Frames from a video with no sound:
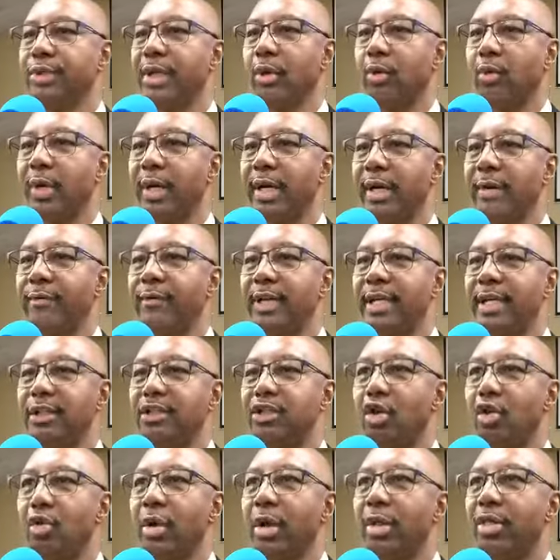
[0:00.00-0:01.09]
that whatever he's
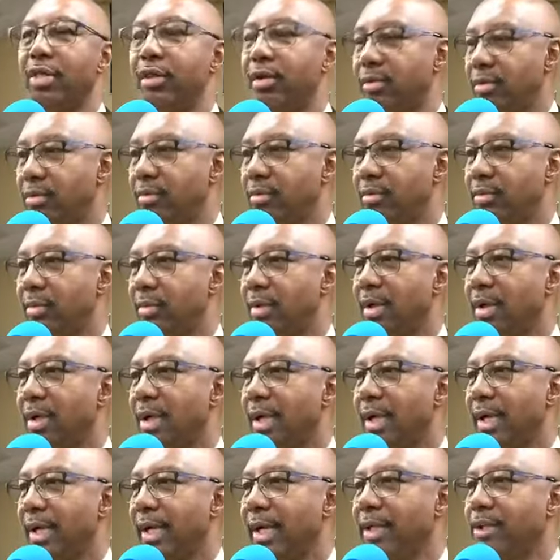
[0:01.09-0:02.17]
going through
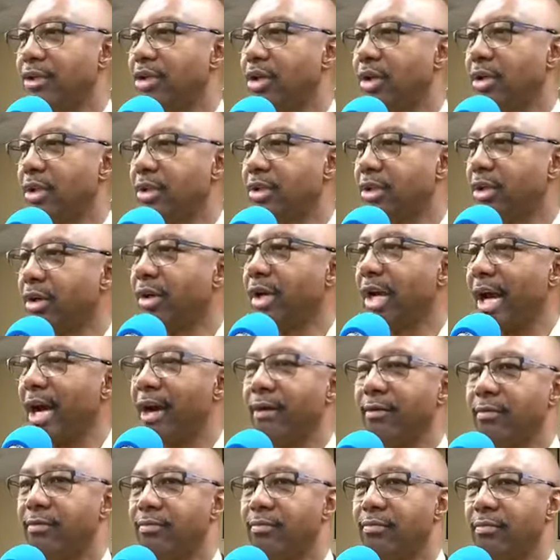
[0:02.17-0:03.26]
is going to turn
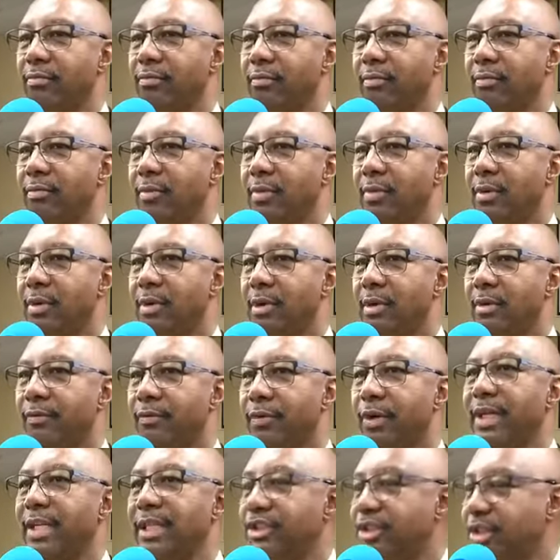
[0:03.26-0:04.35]
out
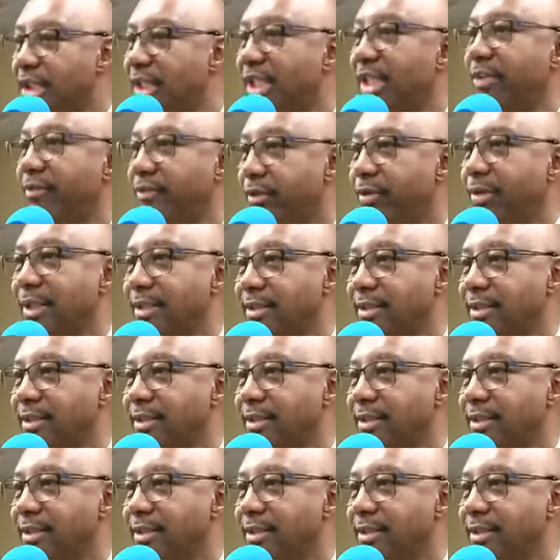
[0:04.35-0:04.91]
for his deliverance.